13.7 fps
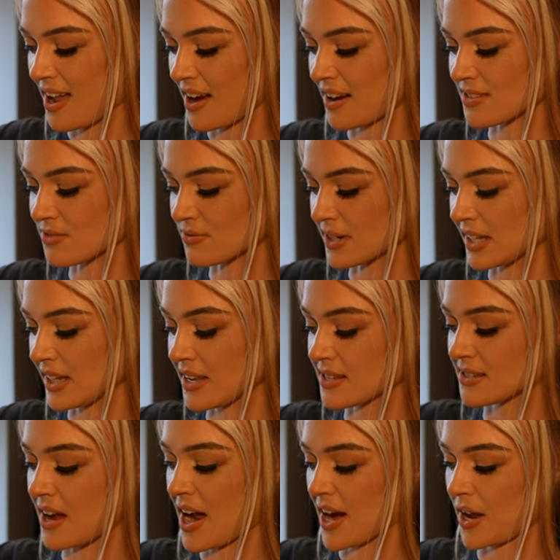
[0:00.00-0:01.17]
and it's really
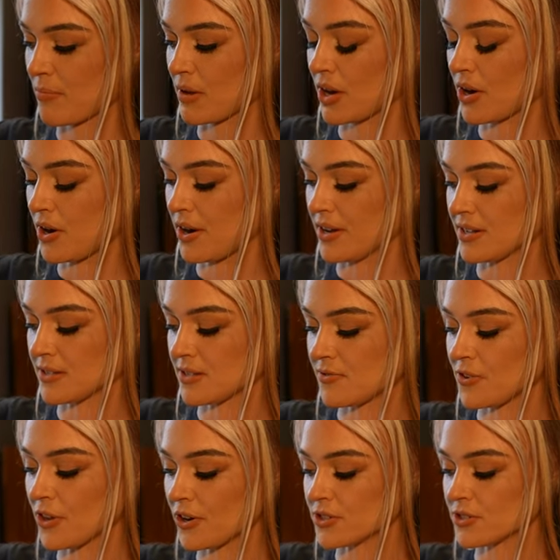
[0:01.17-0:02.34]
exciting because
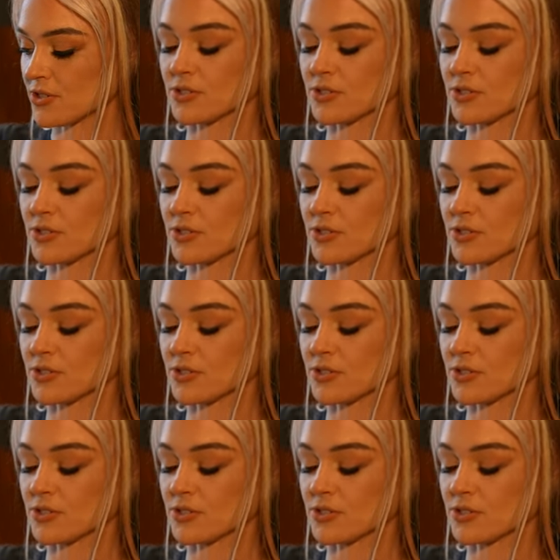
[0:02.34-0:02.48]
for those